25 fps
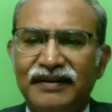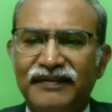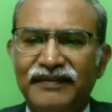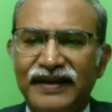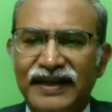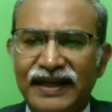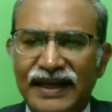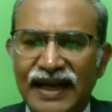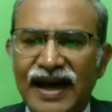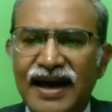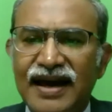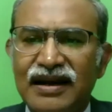
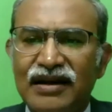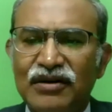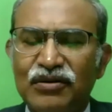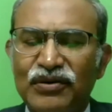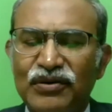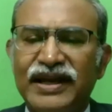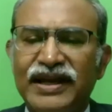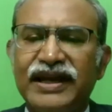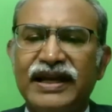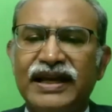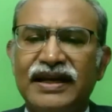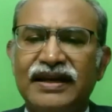we are
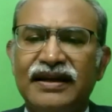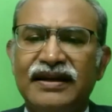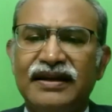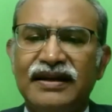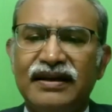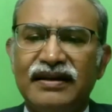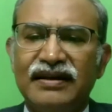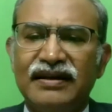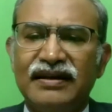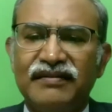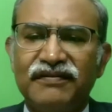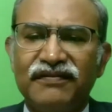looking
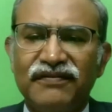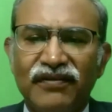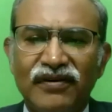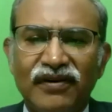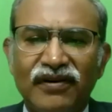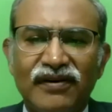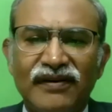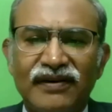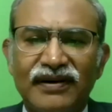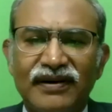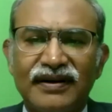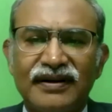in
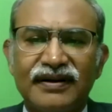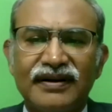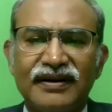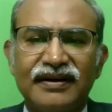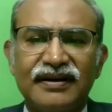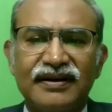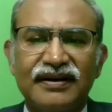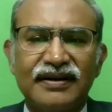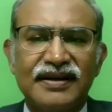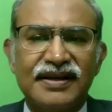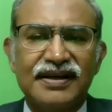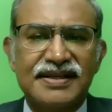
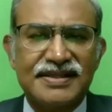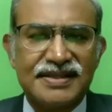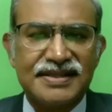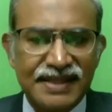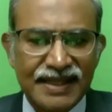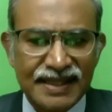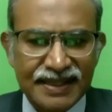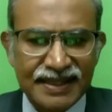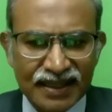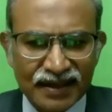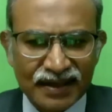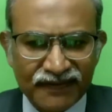for
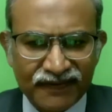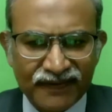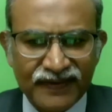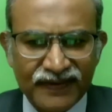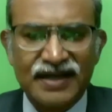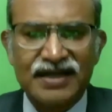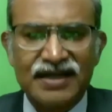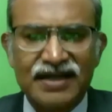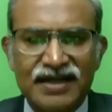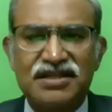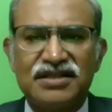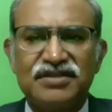CSR
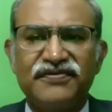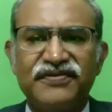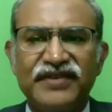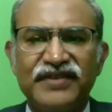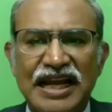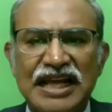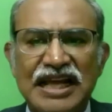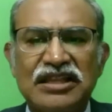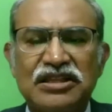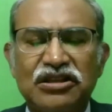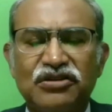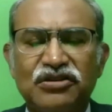funds,
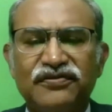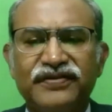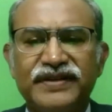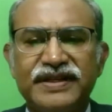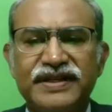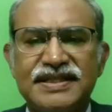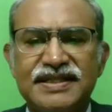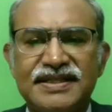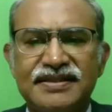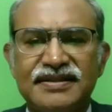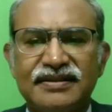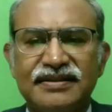
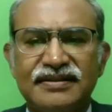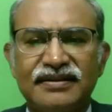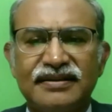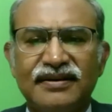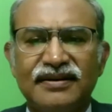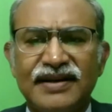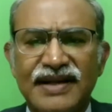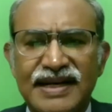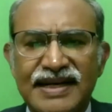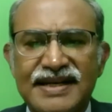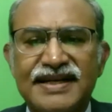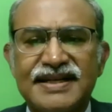philanthropists,
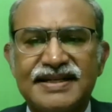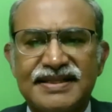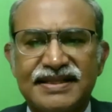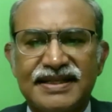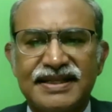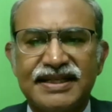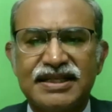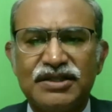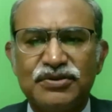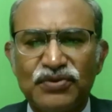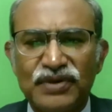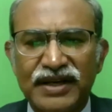or
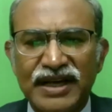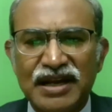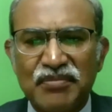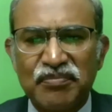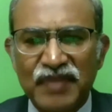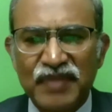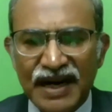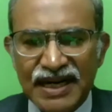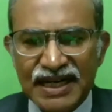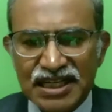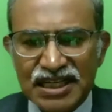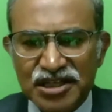industries who can
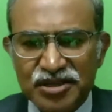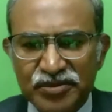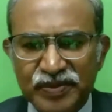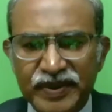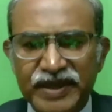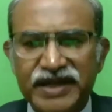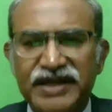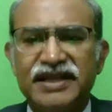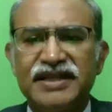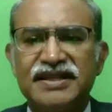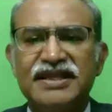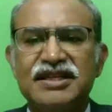
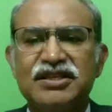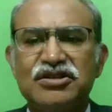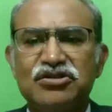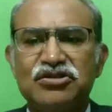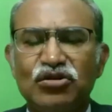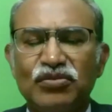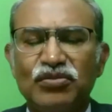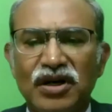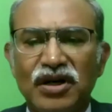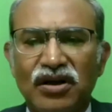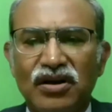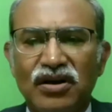participate in this
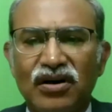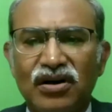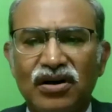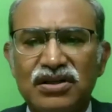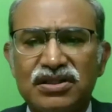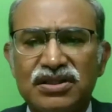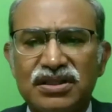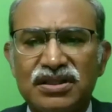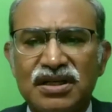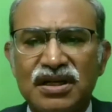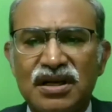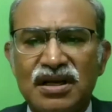noble
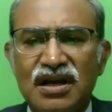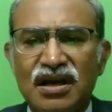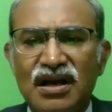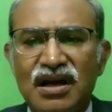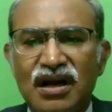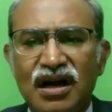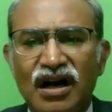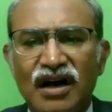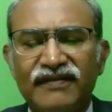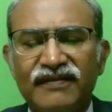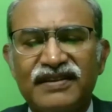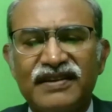cause
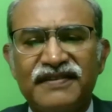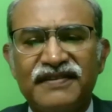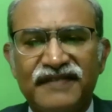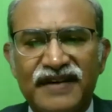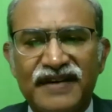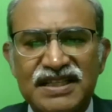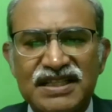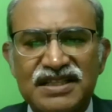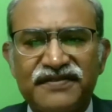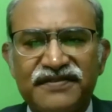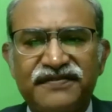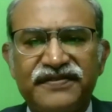of the
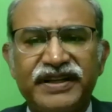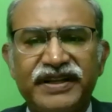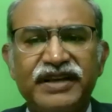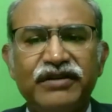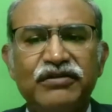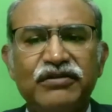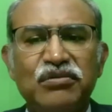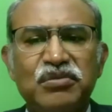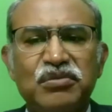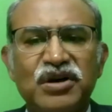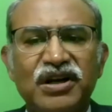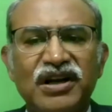first free
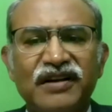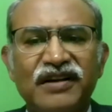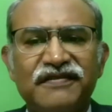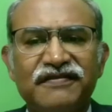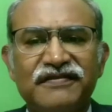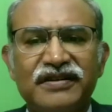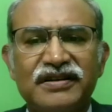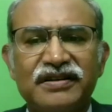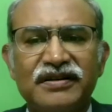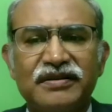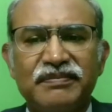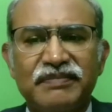
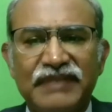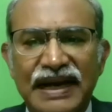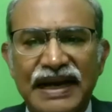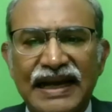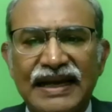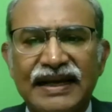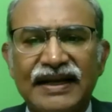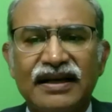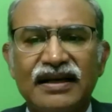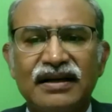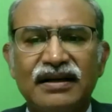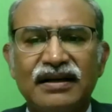homographed
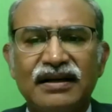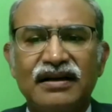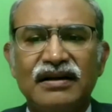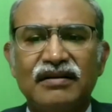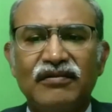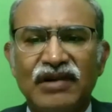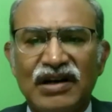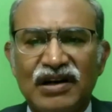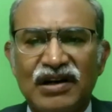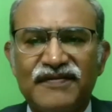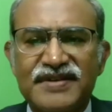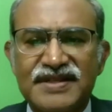bank,
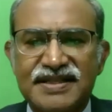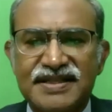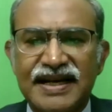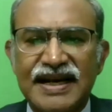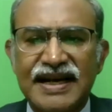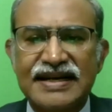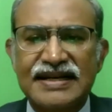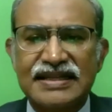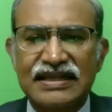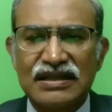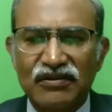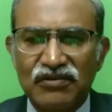one of its
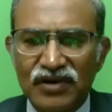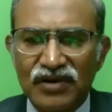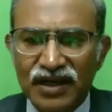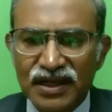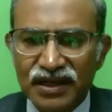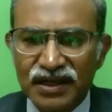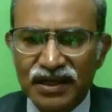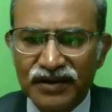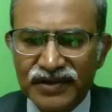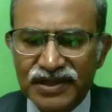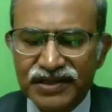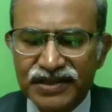kind in the
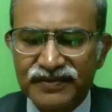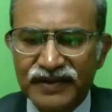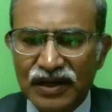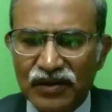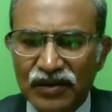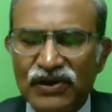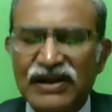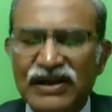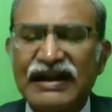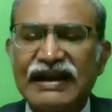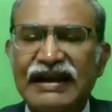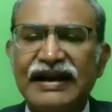world, which we are
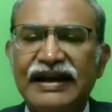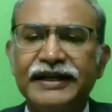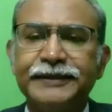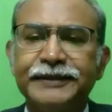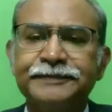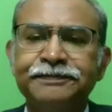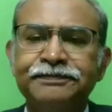looking at,